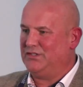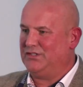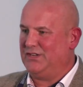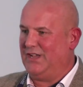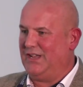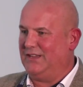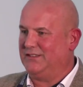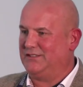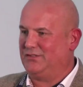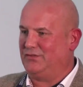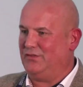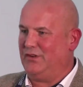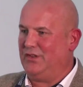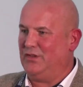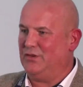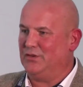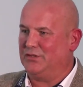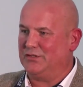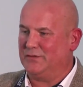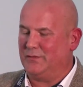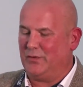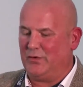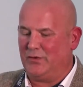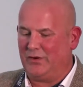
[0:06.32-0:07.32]
Chance
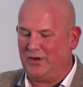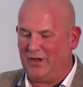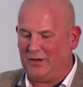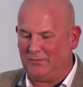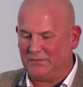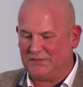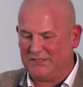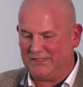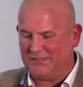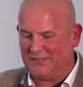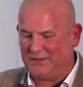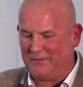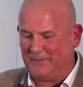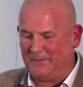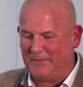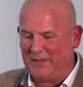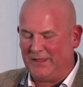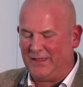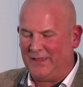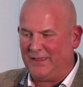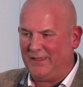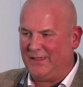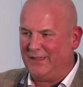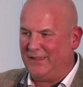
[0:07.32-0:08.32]
reusable cup system.
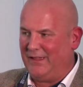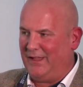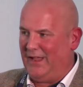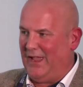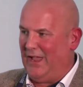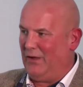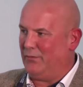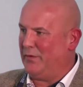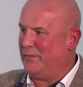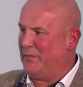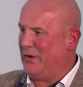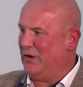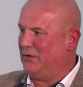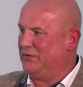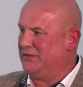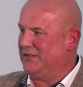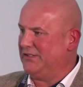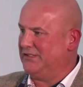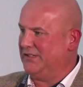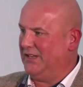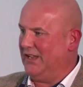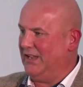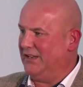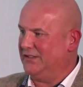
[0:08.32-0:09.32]
We're proud
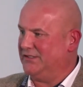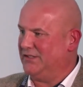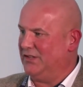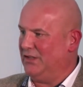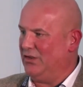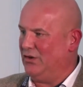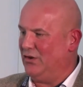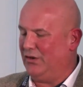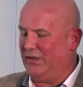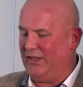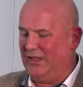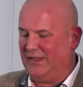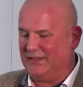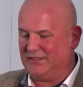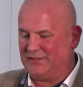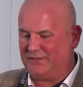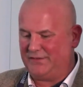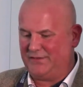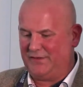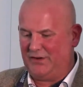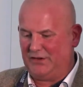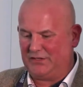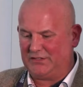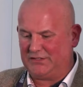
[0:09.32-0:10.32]
to say it's the
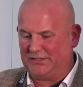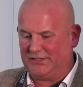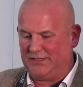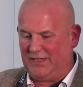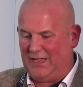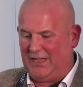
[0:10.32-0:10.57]
UK's first